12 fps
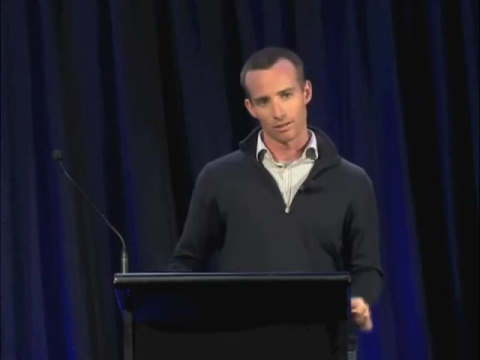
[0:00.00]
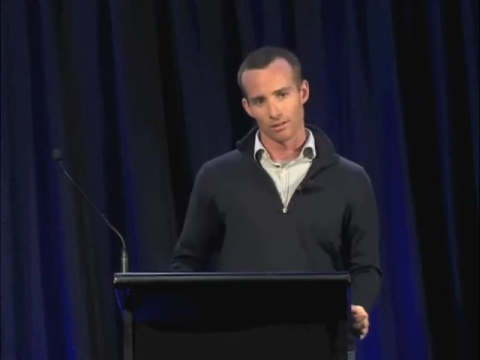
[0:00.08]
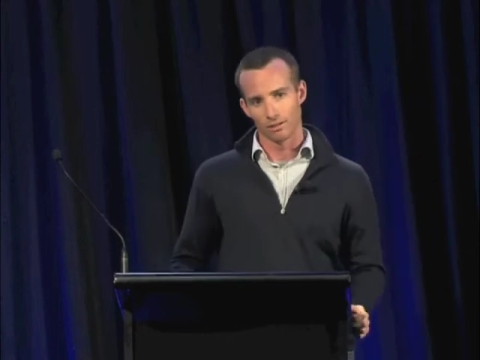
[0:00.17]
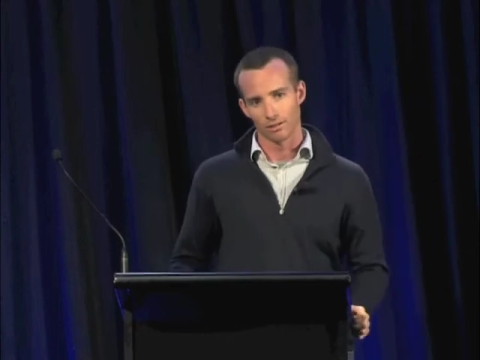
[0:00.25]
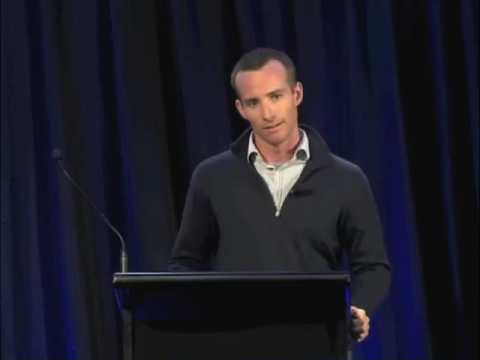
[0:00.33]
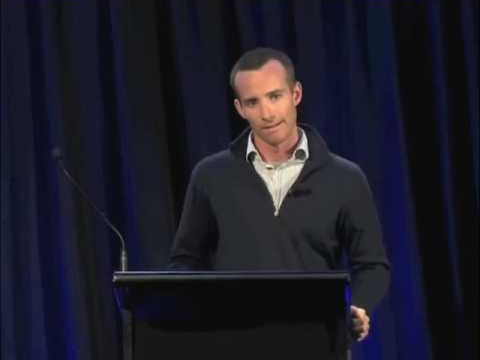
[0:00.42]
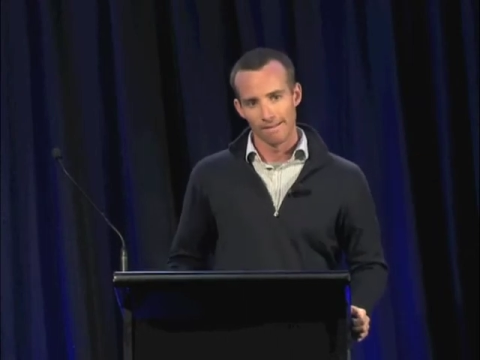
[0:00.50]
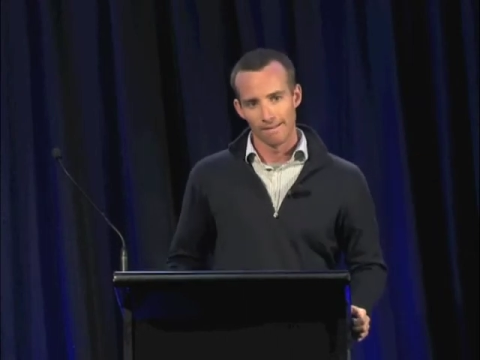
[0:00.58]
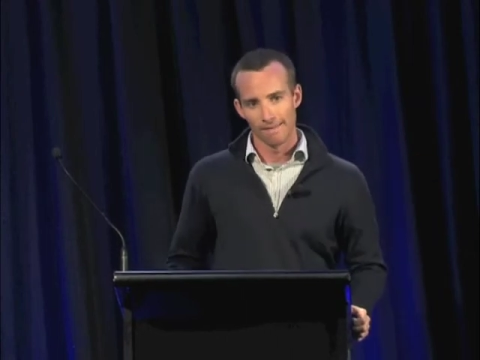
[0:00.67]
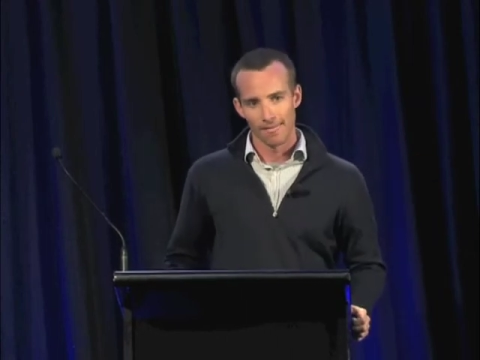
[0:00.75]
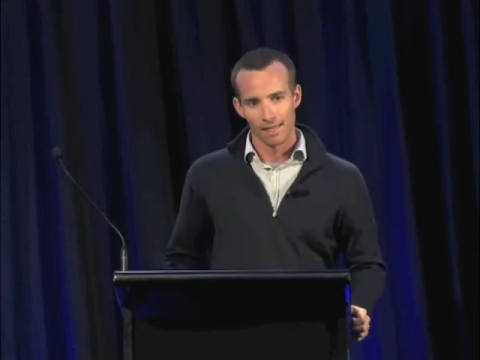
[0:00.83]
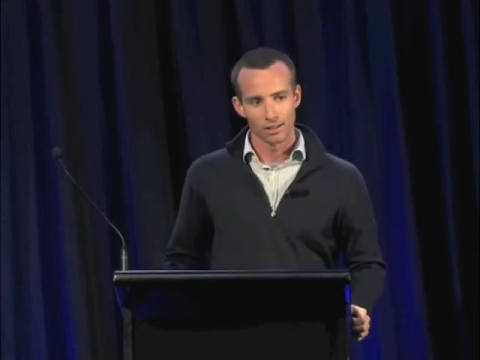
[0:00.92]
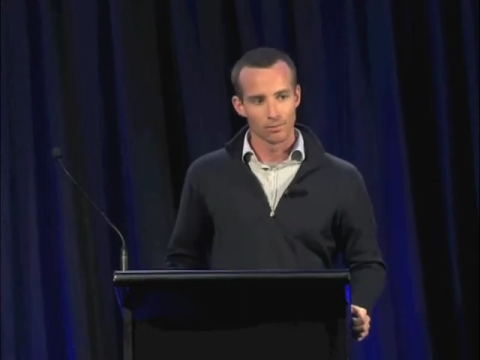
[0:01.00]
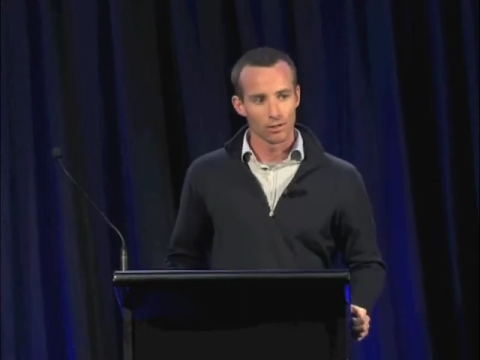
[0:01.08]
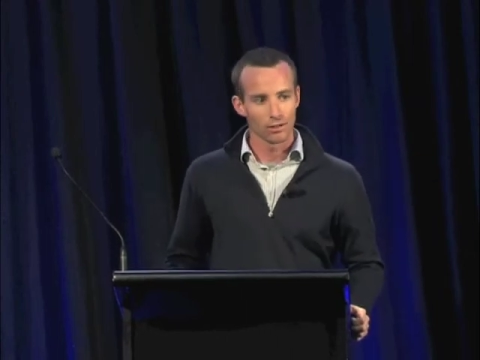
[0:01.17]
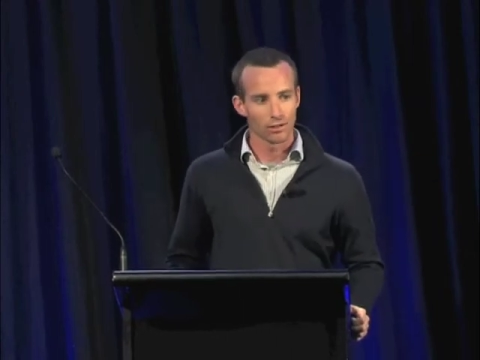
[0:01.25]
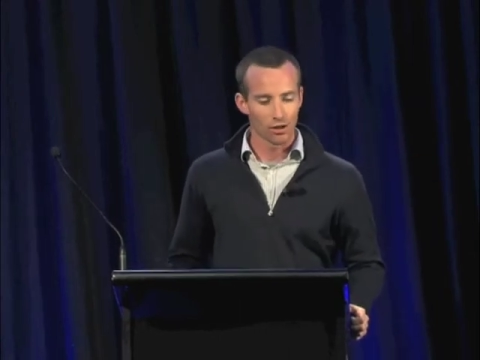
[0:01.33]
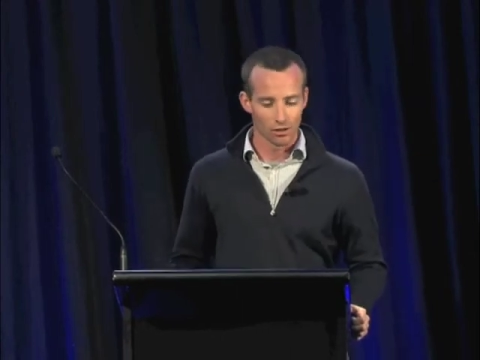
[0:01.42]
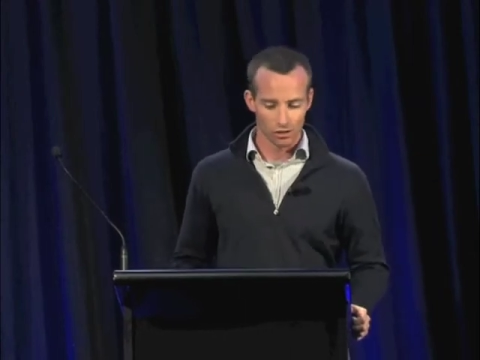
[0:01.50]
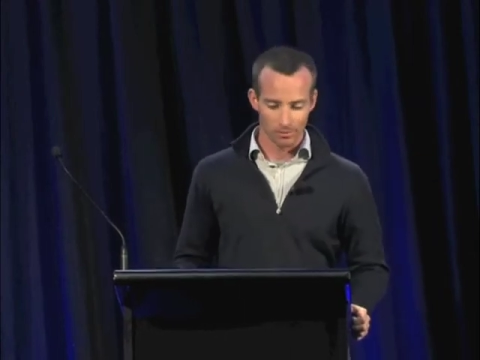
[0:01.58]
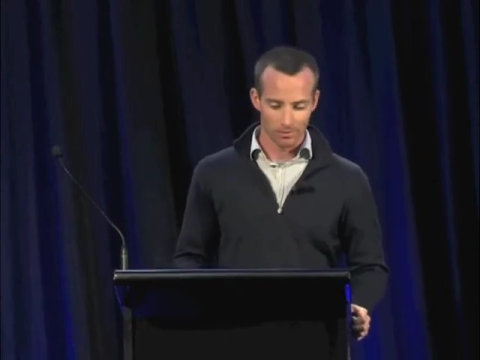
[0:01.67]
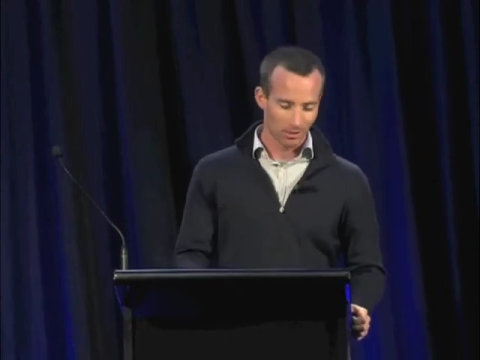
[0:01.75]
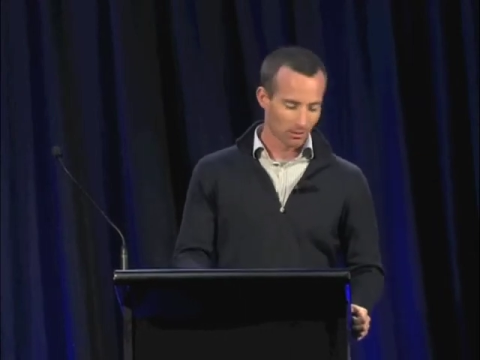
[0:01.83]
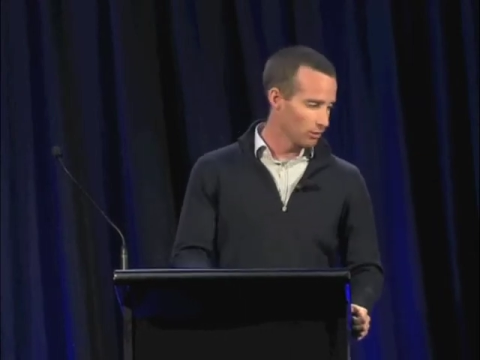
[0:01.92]
So community
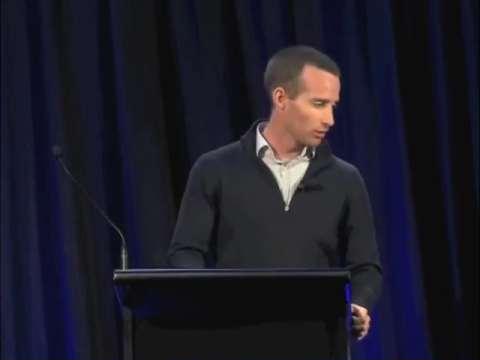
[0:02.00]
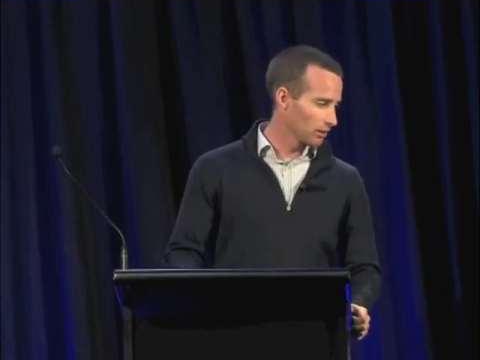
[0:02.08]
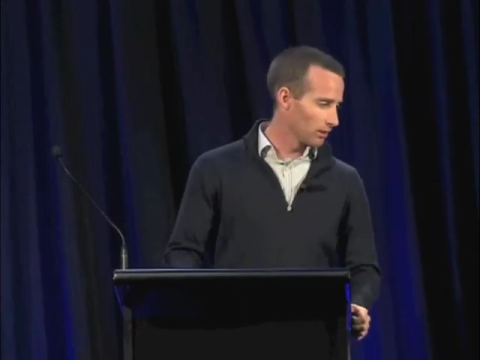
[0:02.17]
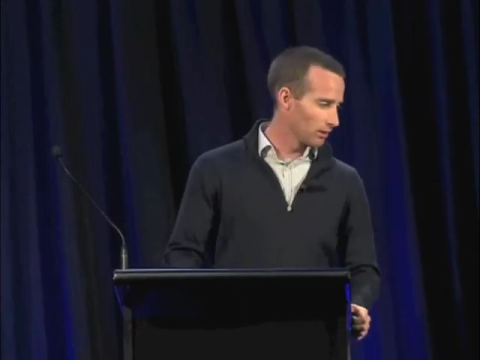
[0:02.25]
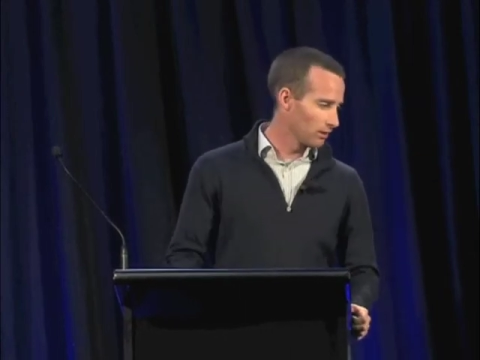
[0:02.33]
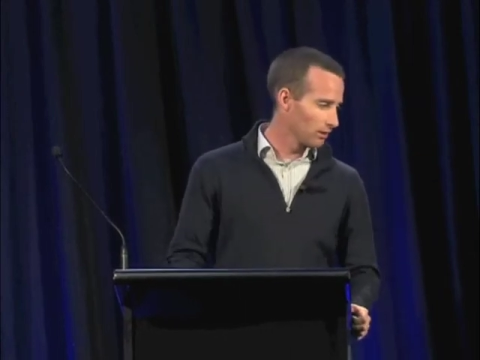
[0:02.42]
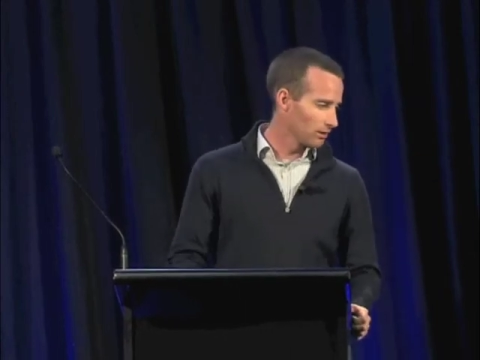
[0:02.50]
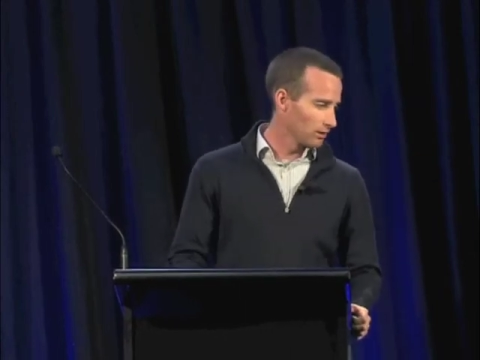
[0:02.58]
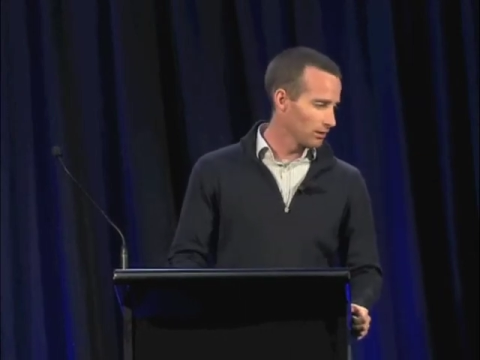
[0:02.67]
ownership doesn't work in